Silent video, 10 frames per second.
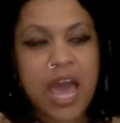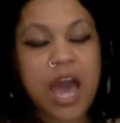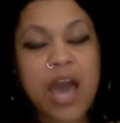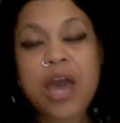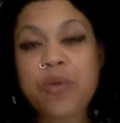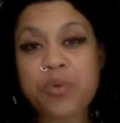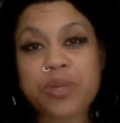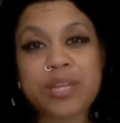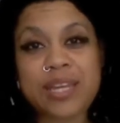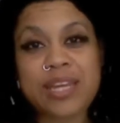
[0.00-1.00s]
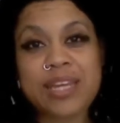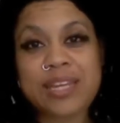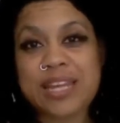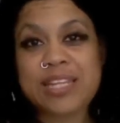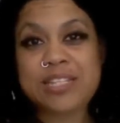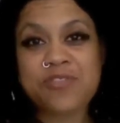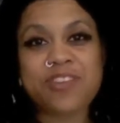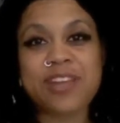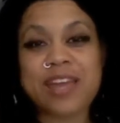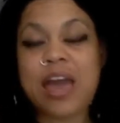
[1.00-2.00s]
I really need to
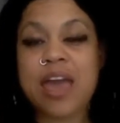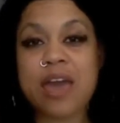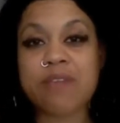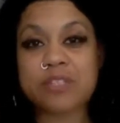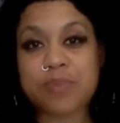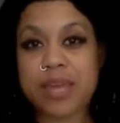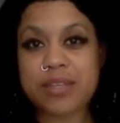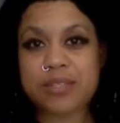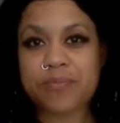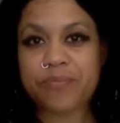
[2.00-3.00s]
feel like I have space.